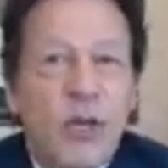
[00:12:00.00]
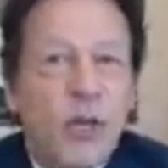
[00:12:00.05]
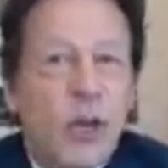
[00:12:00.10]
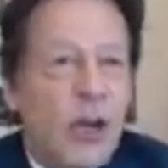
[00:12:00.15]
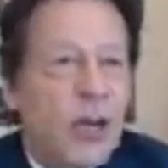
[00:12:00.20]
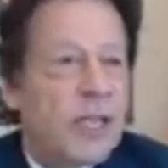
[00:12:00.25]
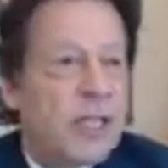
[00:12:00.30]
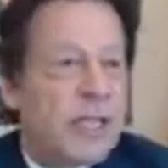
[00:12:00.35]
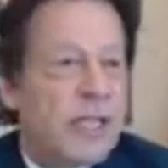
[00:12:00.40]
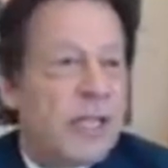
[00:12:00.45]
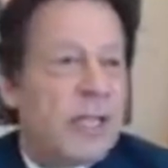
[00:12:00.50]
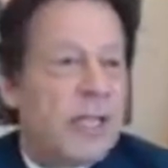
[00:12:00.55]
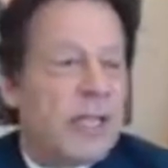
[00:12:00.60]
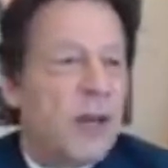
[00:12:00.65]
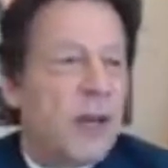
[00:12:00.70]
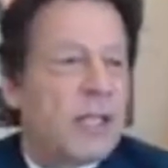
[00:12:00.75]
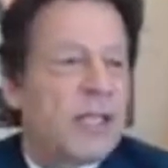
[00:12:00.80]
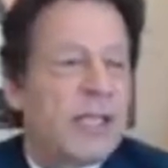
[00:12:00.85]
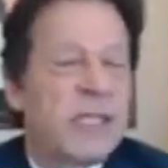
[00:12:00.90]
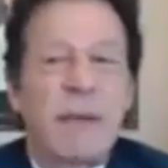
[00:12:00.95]
is
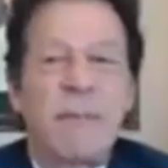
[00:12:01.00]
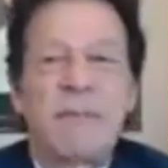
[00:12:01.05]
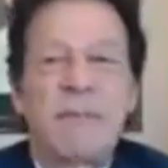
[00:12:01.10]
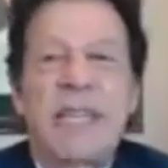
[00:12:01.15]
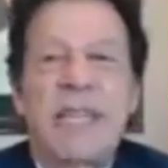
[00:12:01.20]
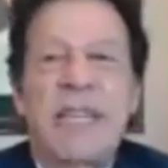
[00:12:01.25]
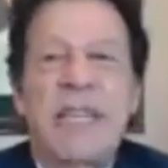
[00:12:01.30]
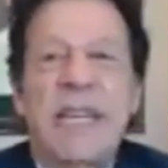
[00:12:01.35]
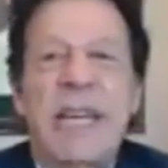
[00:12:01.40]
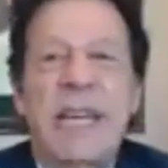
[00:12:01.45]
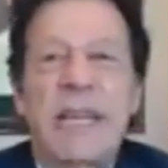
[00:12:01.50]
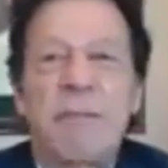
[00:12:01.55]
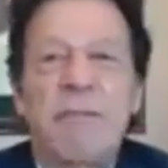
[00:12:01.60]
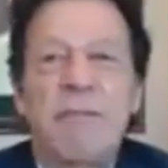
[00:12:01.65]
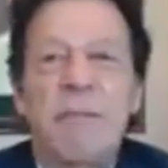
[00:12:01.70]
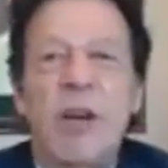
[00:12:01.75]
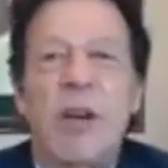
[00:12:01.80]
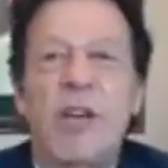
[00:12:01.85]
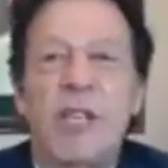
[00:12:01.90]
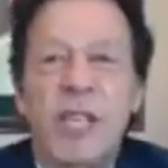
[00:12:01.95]
not
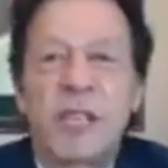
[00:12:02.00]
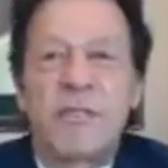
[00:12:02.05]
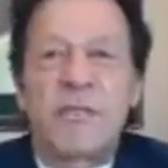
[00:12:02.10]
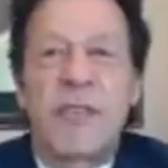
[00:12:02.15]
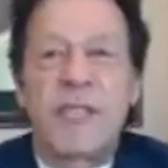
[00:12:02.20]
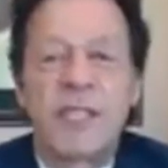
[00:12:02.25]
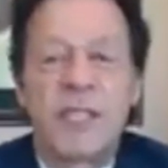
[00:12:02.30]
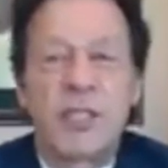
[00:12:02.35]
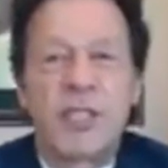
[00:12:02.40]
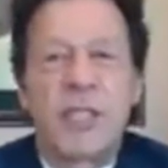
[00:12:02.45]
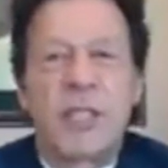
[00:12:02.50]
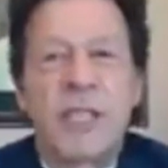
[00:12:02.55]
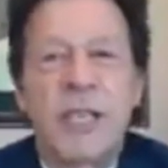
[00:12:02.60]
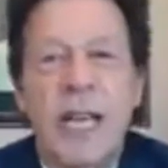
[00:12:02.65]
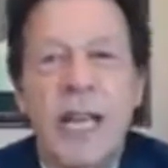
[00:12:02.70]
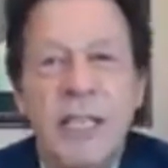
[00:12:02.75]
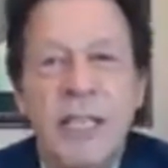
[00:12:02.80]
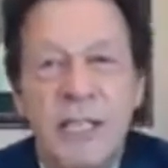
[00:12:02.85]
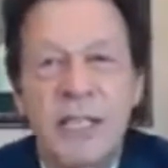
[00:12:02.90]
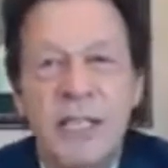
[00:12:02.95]
something like Milosevic,
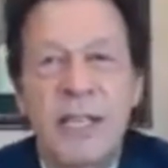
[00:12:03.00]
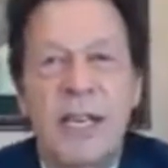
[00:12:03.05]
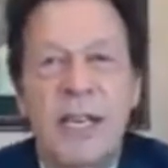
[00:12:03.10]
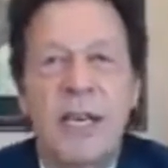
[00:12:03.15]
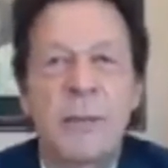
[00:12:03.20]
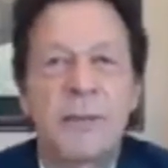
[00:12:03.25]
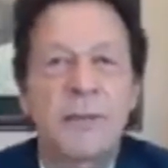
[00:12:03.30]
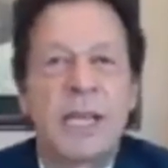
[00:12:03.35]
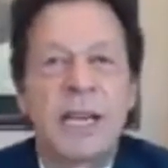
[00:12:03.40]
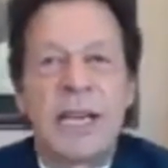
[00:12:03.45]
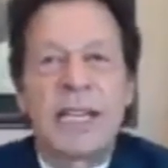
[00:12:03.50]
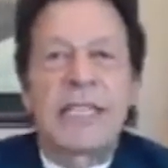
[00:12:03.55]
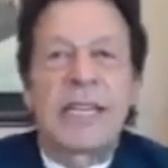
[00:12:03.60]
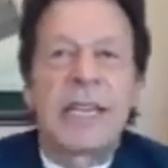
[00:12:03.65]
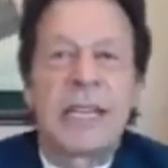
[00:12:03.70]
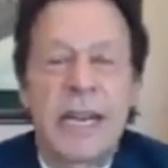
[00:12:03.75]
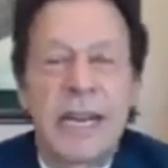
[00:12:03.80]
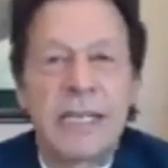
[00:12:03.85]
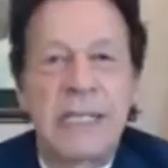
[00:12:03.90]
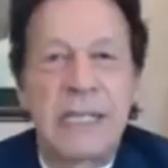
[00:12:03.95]
Serbs and
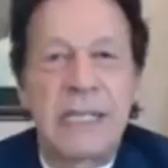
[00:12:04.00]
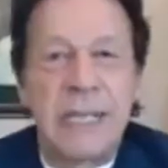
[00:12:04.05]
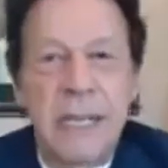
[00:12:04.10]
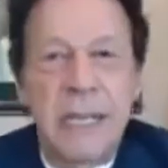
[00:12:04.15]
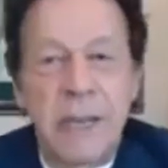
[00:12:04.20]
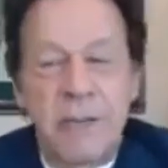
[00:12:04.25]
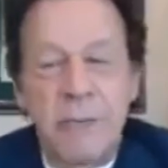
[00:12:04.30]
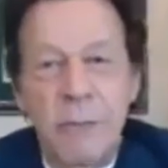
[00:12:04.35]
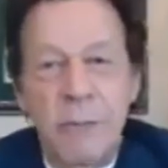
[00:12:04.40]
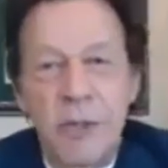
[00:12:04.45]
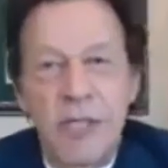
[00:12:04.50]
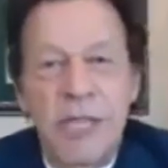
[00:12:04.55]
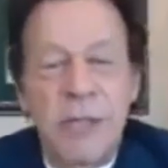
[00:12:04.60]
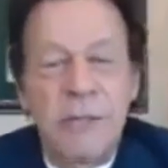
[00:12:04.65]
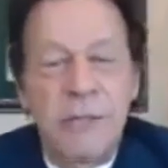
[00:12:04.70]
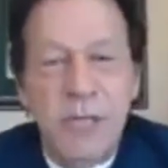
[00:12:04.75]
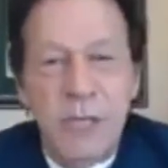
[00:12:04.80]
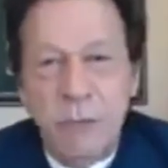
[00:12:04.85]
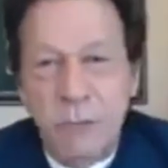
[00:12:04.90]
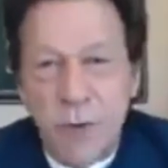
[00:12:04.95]
ethnic cleansing of
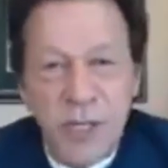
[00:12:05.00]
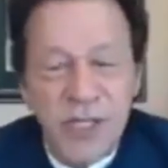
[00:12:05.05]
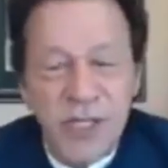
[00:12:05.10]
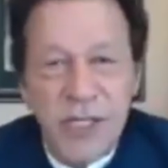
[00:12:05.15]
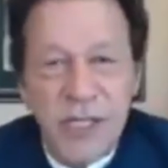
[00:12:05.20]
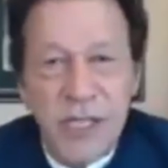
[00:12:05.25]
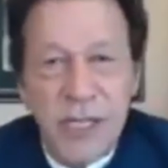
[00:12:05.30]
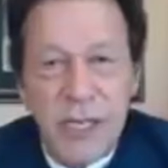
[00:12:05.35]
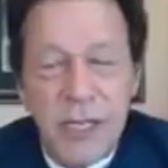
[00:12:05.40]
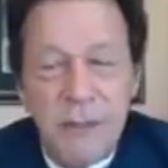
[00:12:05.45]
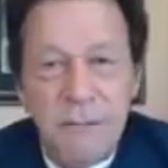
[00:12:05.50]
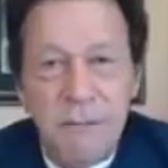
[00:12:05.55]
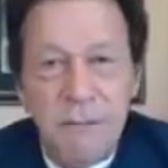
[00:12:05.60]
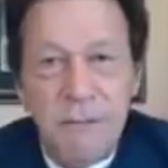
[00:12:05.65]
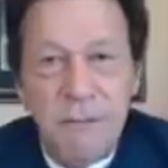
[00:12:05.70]
Muslims in Bosnia.